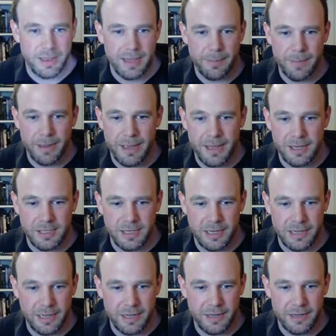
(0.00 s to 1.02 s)
they might
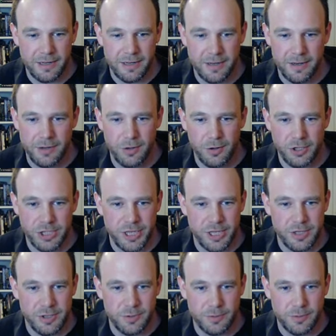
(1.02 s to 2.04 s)
actually not
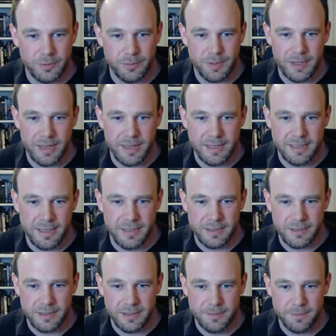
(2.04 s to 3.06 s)
change at all in that
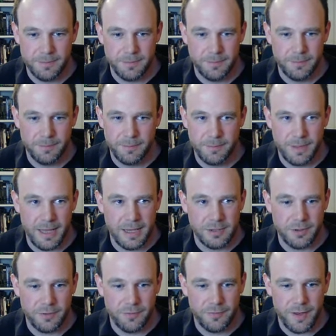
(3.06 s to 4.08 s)
sense. Yeah,
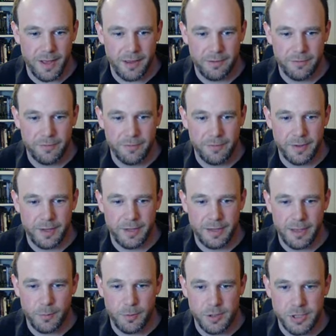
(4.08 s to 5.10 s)
so 5 for Vigor,
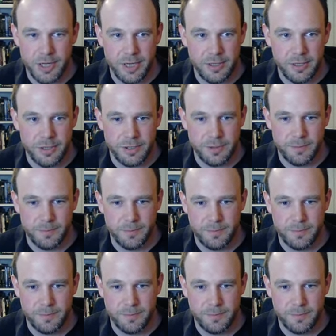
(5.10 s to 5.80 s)
that won't change.